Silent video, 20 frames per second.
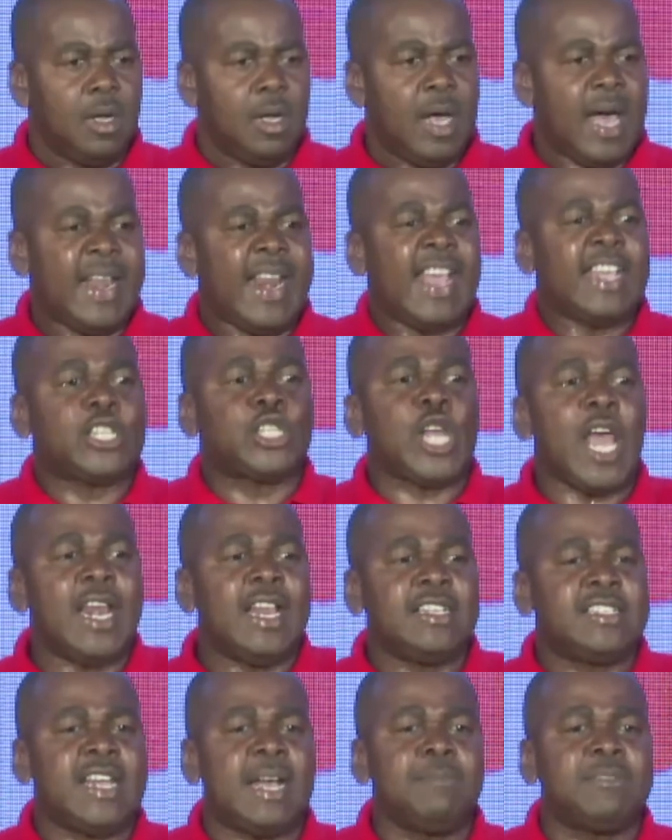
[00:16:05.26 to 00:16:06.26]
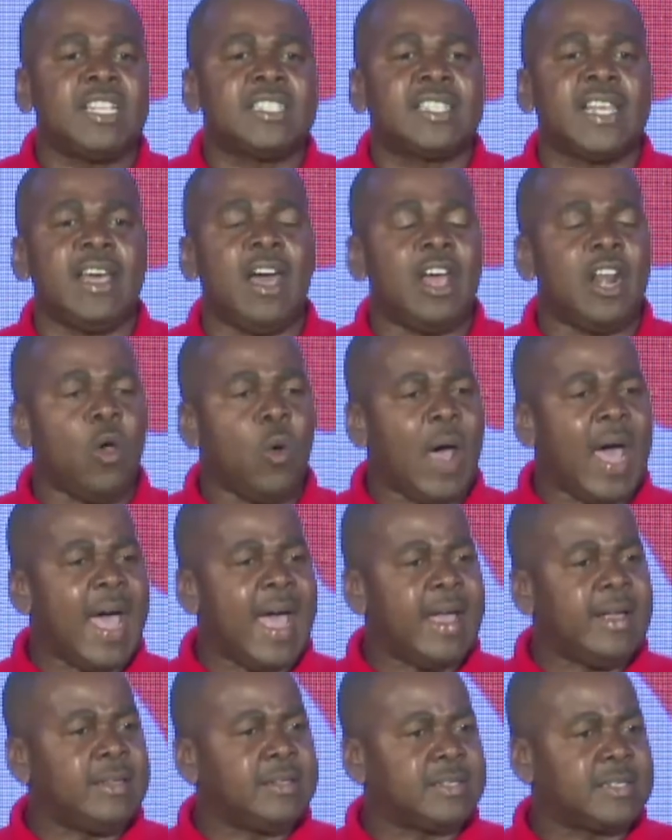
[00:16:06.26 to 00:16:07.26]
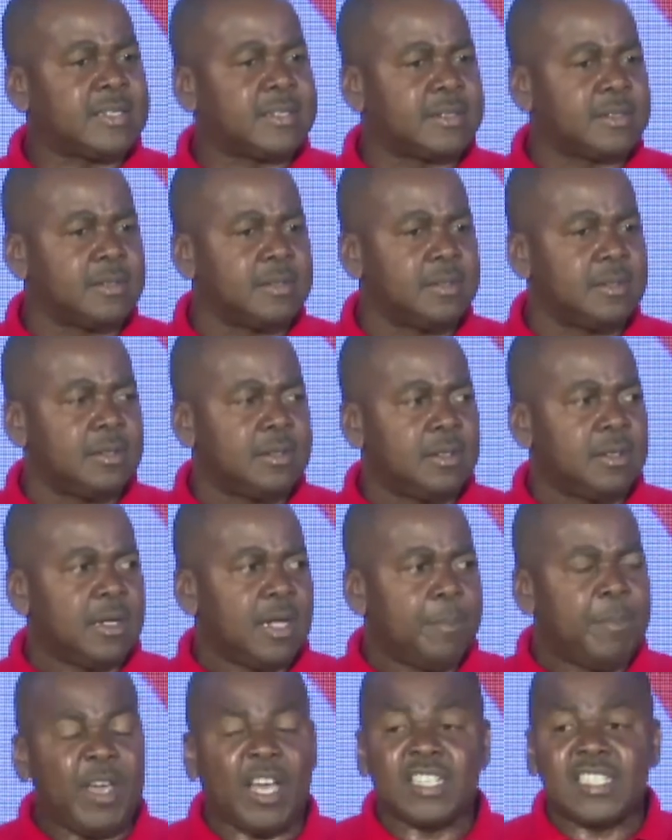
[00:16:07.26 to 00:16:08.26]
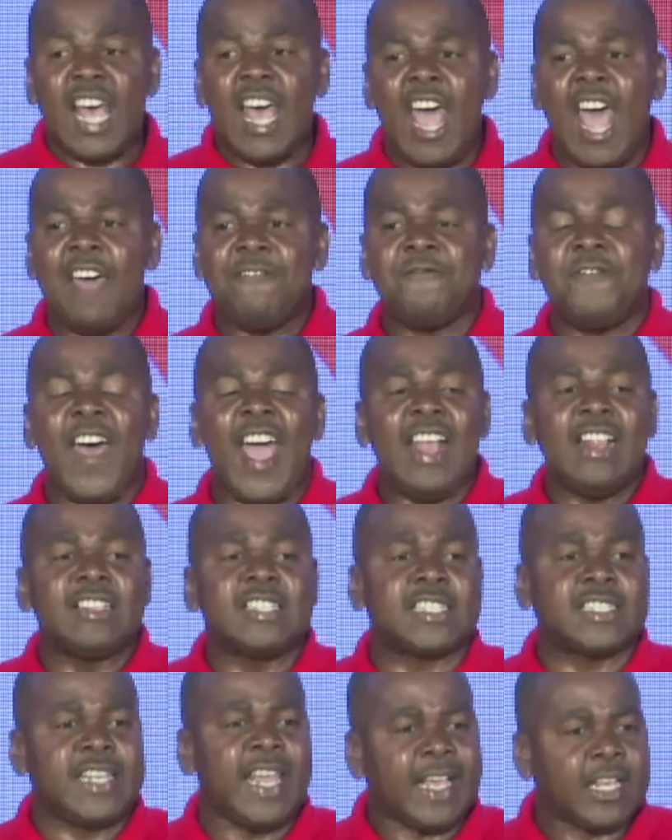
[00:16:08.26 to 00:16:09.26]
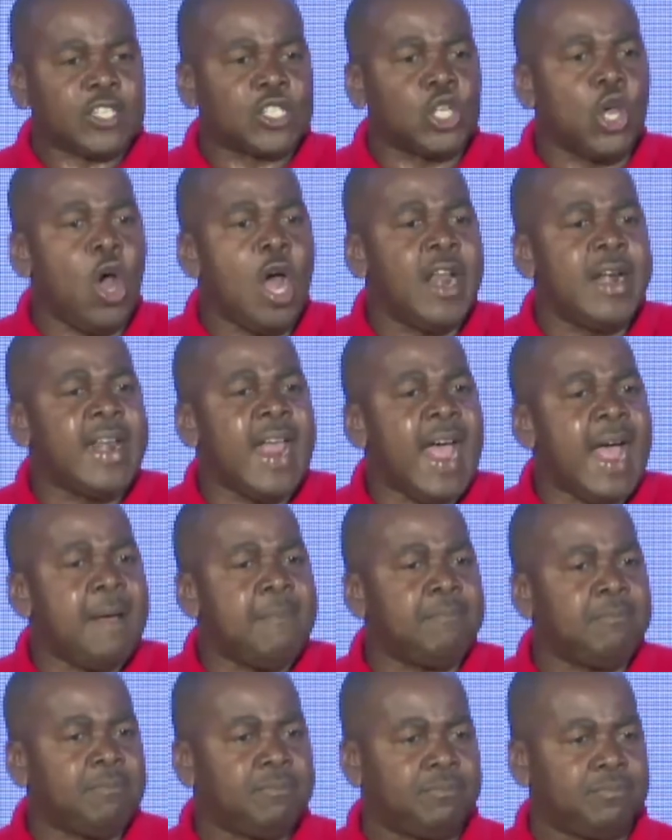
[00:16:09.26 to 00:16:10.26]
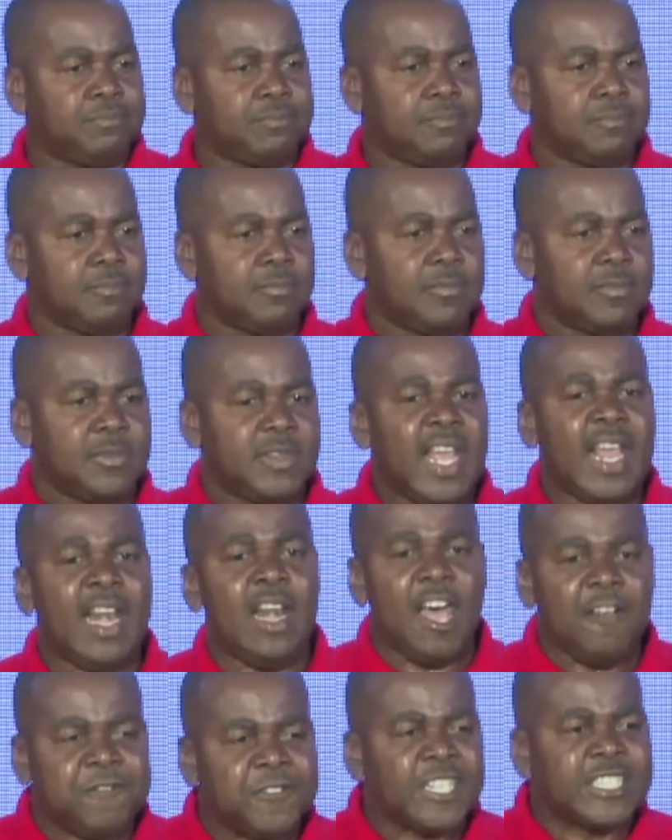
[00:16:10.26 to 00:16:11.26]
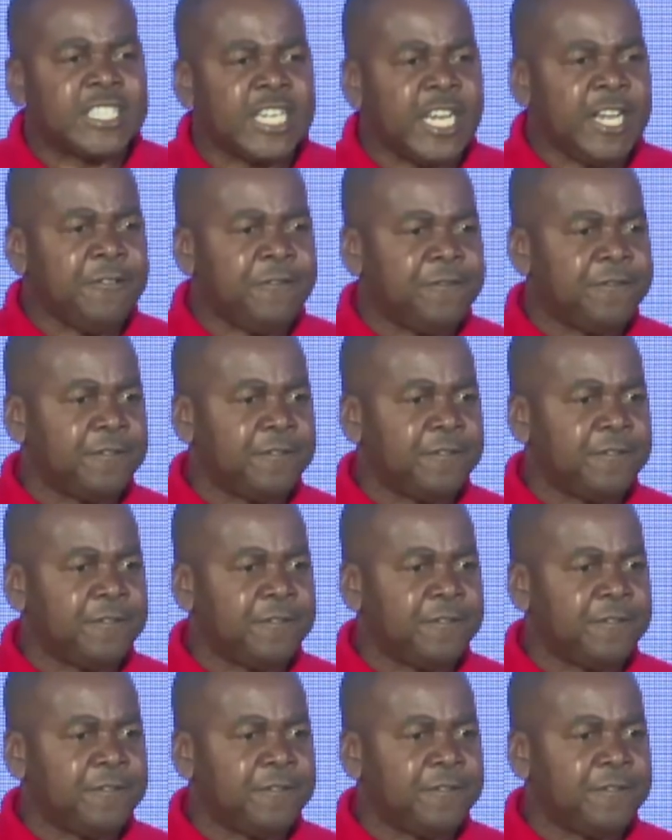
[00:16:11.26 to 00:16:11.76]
And I challenge them to say otherwise, because I have file sticks on them. They love to thief.